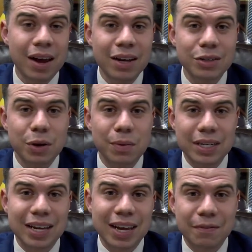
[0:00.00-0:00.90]
So I want
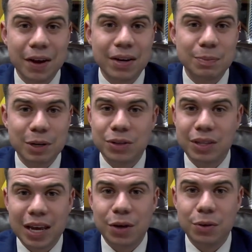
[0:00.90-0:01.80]
to say a very special
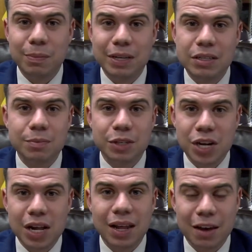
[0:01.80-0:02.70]
thank you to Mrs.
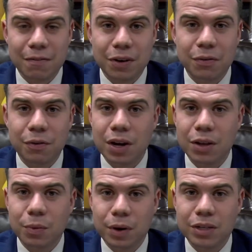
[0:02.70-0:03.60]
Michelle Hefner for all
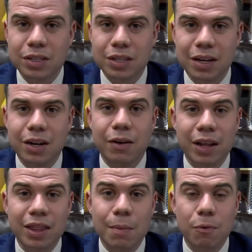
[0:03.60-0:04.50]
of the work she's done to
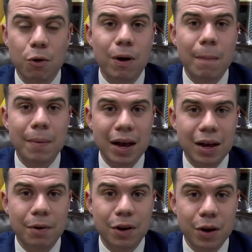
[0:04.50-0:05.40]
get that program back
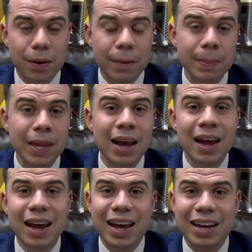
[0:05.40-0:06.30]
up and going.
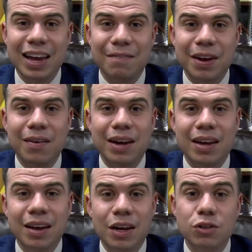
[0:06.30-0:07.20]
And a
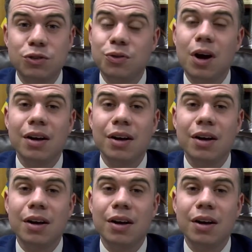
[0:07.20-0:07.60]
very strong